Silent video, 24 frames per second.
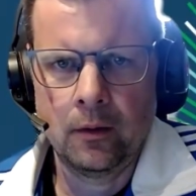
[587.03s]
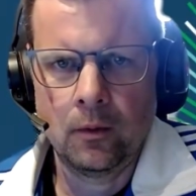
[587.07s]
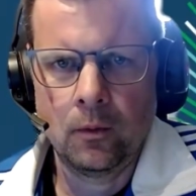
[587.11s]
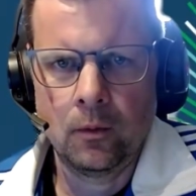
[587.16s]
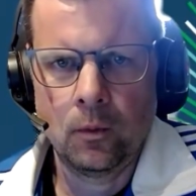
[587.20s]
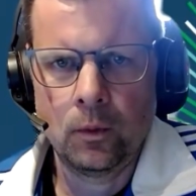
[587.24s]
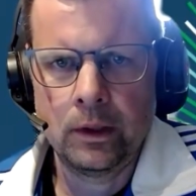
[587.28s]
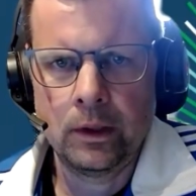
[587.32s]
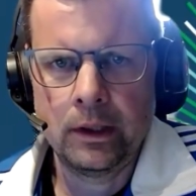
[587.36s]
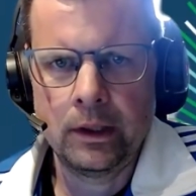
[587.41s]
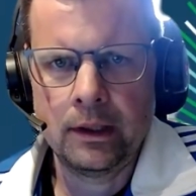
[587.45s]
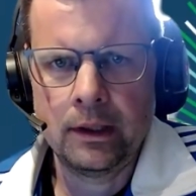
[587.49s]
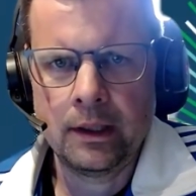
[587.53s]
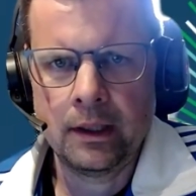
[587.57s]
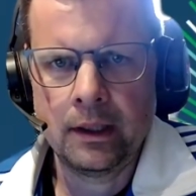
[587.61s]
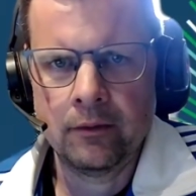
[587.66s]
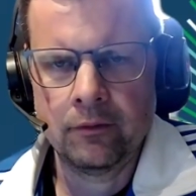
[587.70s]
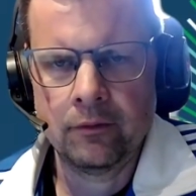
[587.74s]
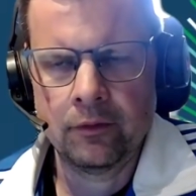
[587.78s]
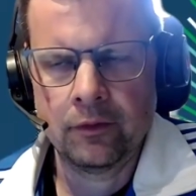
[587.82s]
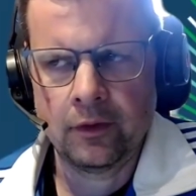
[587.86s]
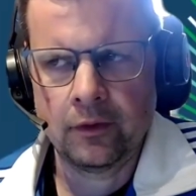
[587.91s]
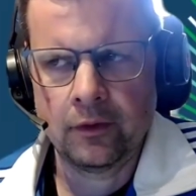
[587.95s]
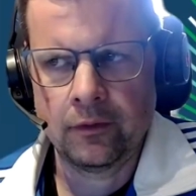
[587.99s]
We
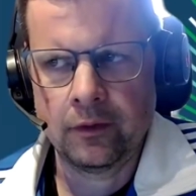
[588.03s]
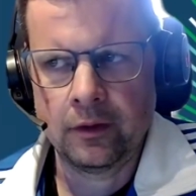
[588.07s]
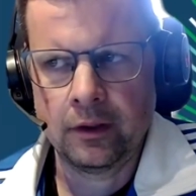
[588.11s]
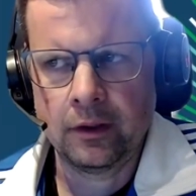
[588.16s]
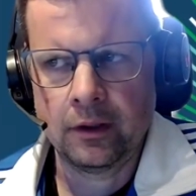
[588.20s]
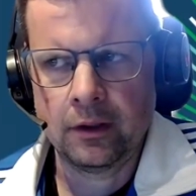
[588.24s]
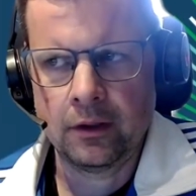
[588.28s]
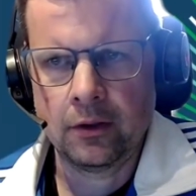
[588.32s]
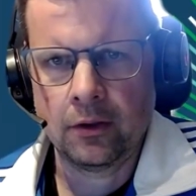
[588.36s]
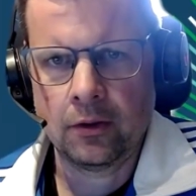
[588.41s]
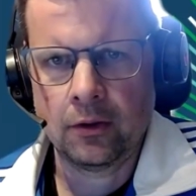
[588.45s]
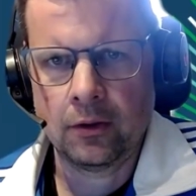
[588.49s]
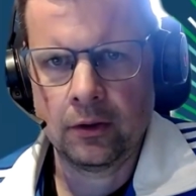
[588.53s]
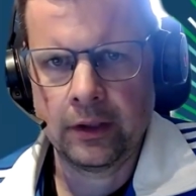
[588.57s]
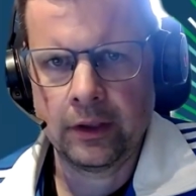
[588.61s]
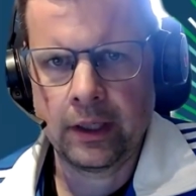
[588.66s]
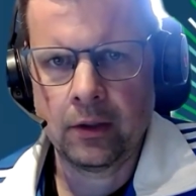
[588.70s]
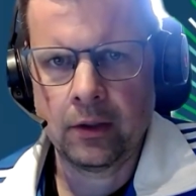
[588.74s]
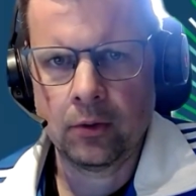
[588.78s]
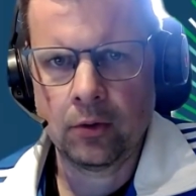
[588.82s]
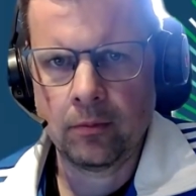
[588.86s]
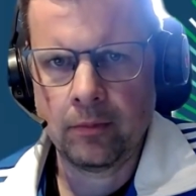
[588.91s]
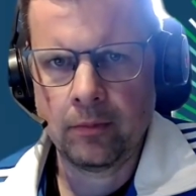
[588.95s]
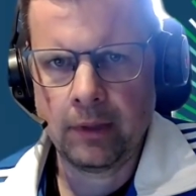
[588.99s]
have something called
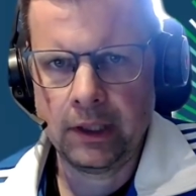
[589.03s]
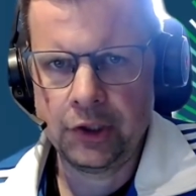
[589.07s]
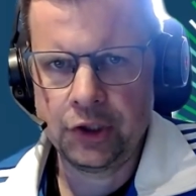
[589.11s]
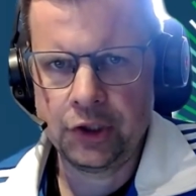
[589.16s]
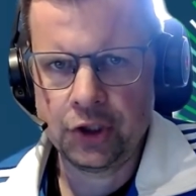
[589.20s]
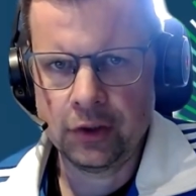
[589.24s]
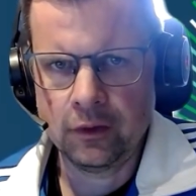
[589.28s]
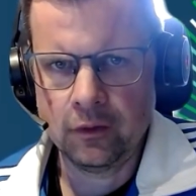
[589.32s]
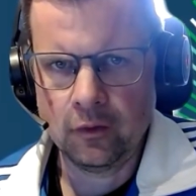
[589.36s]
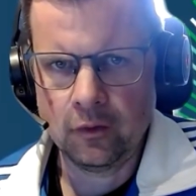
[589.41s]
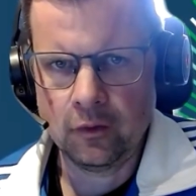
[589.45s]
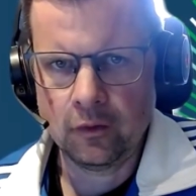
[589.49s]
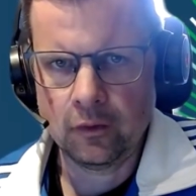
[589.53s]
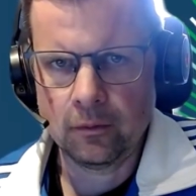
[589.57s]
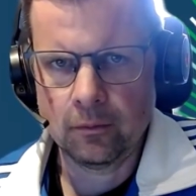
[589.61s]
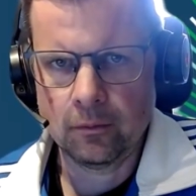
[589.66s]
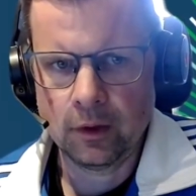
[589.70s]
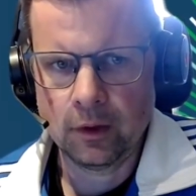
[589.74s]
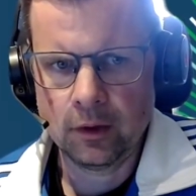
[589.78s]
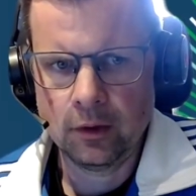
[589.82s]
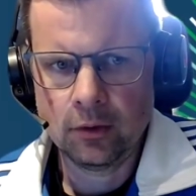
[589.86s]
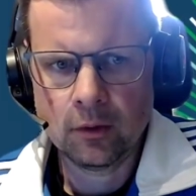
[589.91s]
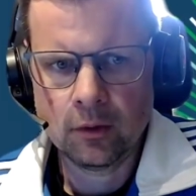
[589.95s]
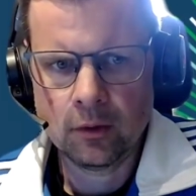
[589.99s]
automations
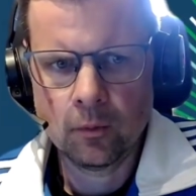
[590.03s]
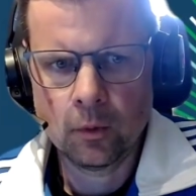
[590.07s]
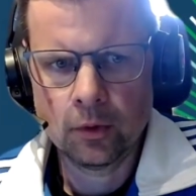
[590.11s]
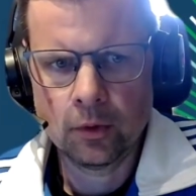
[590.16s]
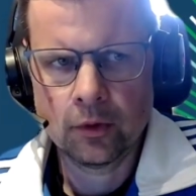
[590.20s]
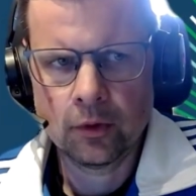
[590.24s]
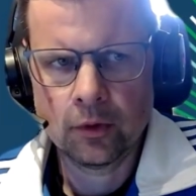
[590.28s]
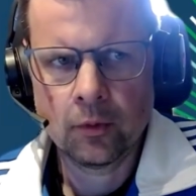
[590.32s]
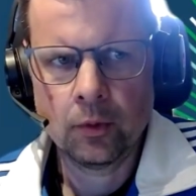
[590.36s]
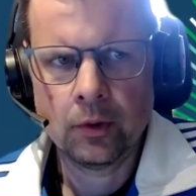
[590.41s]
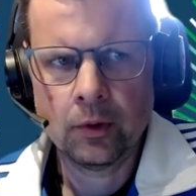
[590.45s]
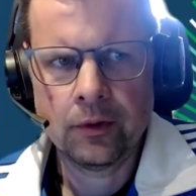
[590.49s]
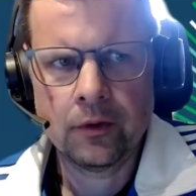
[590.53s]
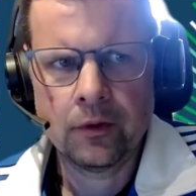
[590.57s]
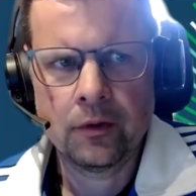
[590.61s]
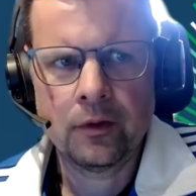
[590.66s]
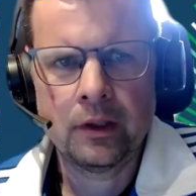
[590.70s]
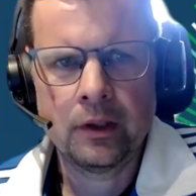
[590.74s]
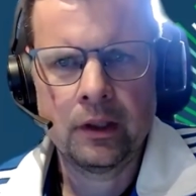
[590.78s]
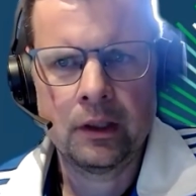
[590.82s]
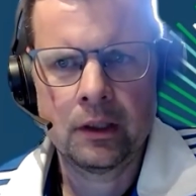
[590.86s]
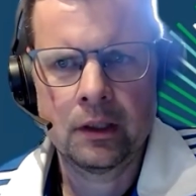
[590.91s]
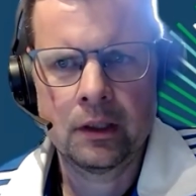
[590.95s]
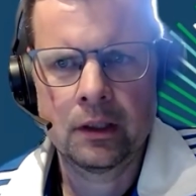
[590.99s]
that you can work with
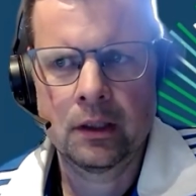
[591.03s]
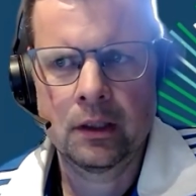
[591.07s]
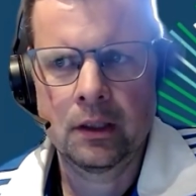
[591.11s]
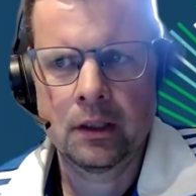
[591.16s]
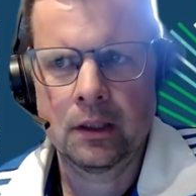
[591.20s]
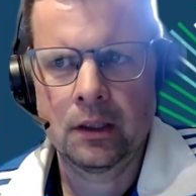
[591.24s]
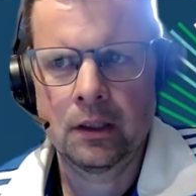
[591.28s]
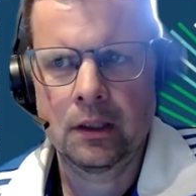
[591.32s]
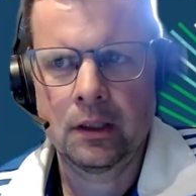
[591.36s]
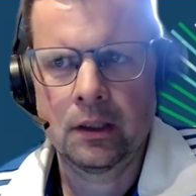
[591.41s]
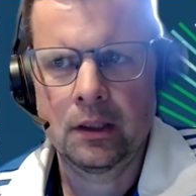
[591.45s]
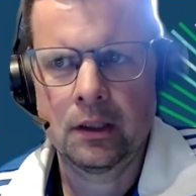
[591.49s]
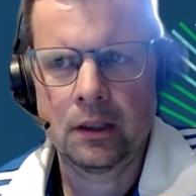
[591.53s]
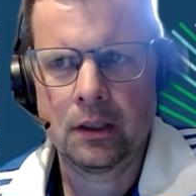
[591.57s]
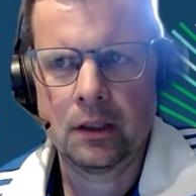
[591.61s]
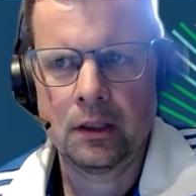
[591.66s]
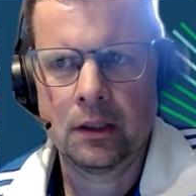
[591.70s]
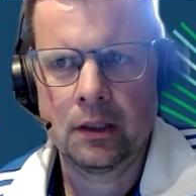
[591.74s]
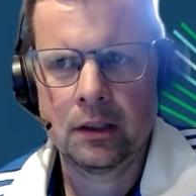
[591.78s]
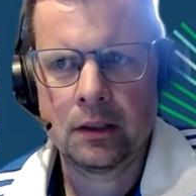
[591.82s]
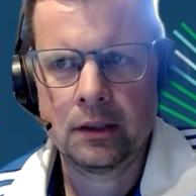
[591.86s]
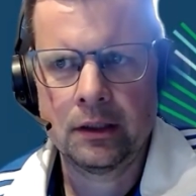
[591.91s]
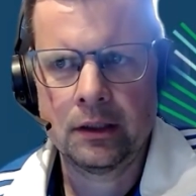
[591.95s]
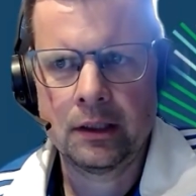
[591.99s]
in
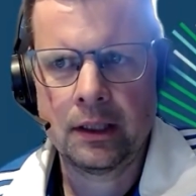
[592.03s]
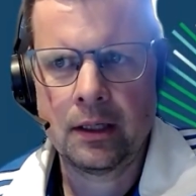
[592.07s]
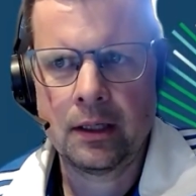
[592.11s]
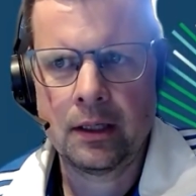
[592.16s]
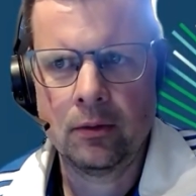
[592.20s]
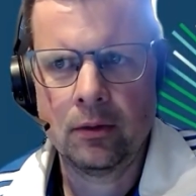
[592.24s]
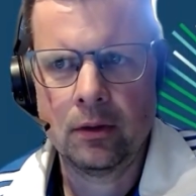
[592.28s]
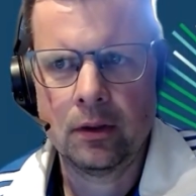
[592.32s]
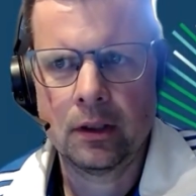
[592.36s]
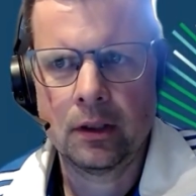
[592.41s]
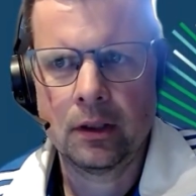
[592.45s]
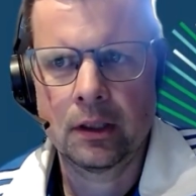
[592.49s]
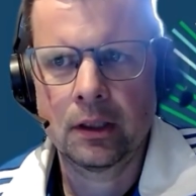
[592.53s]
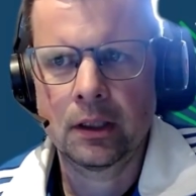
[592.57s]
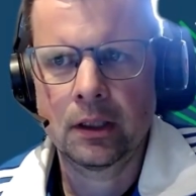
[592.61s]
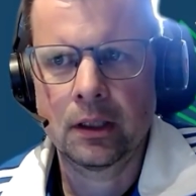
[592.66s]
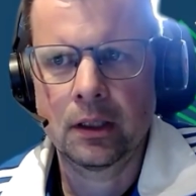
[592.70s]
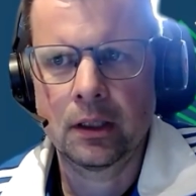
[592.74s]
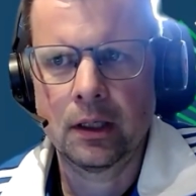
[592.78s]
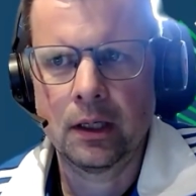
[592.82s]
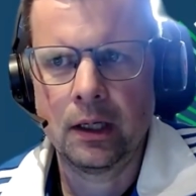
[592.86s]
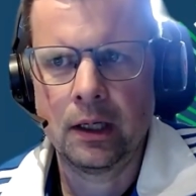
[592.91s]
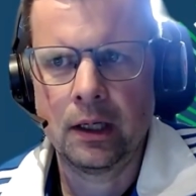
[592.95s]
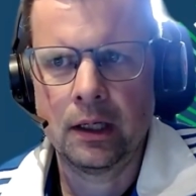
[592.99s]
Qlik Cloud,
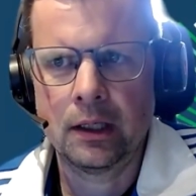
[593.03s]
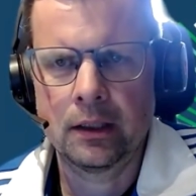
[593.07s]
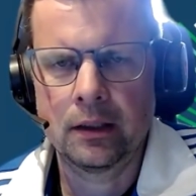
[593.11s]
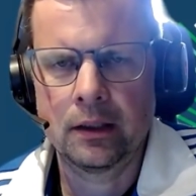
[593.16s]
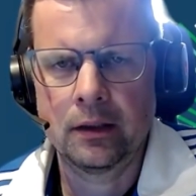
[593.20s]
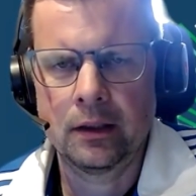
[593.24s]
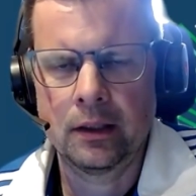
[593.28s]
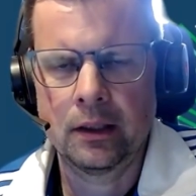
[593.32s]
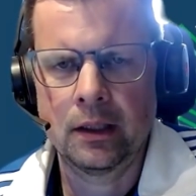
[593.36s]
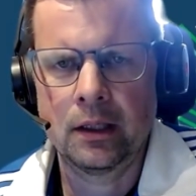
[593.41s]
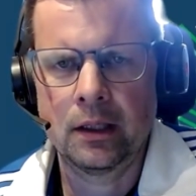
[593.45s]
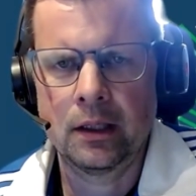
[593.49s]
and